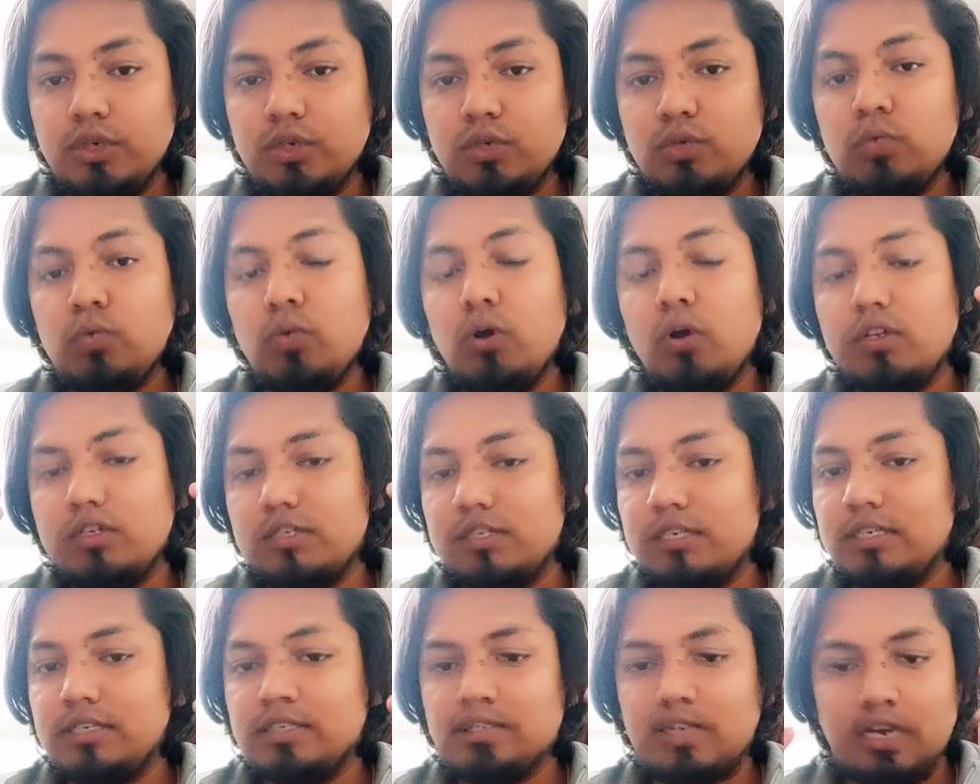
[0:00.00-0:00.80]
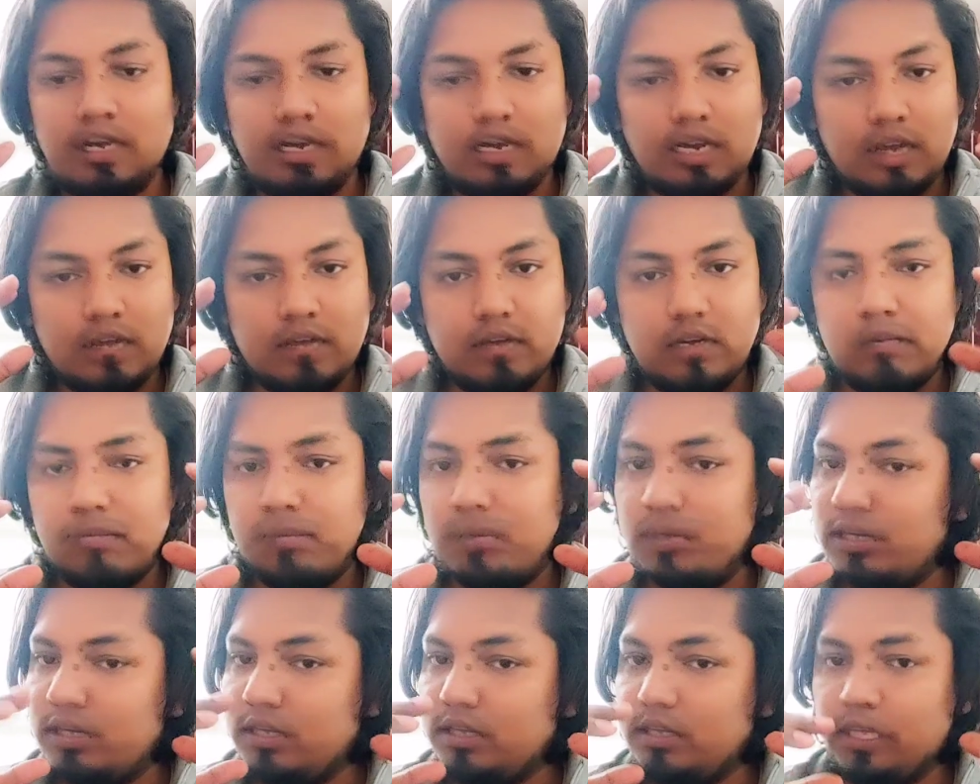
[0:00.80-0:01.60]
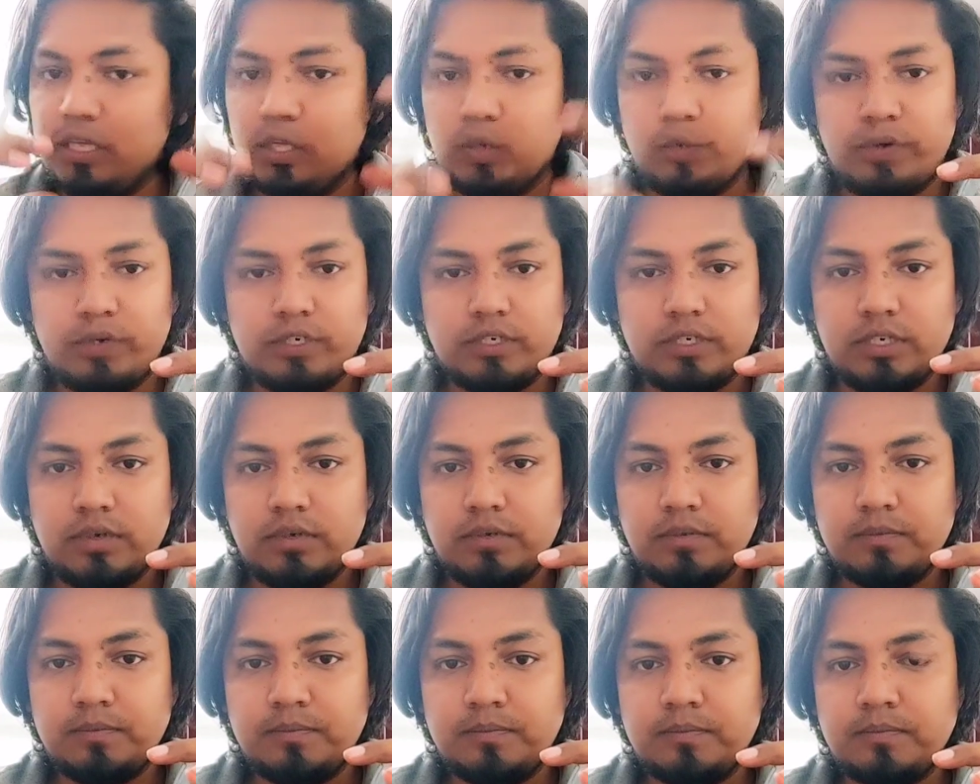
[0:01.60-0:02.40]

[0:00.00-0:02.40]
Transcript: Two constants are available in the equation.